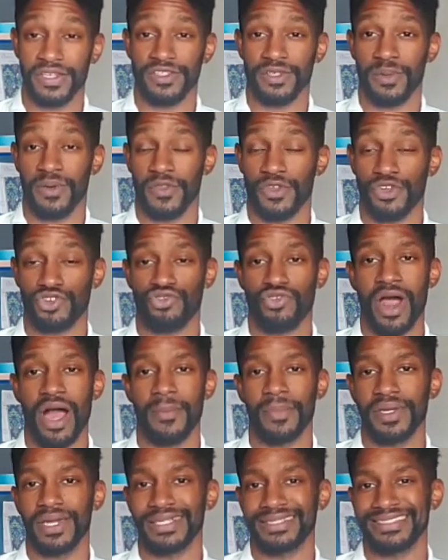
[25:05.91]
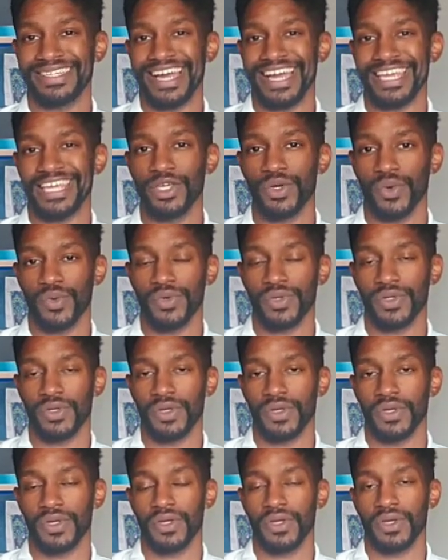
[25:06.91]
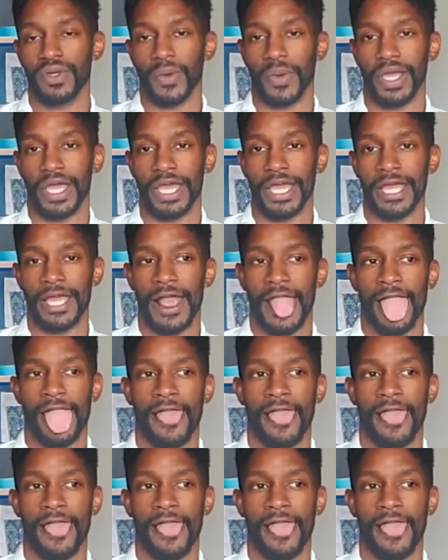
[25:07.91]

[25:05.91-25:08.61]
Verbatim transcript: some other trauma that's not healed. Okay?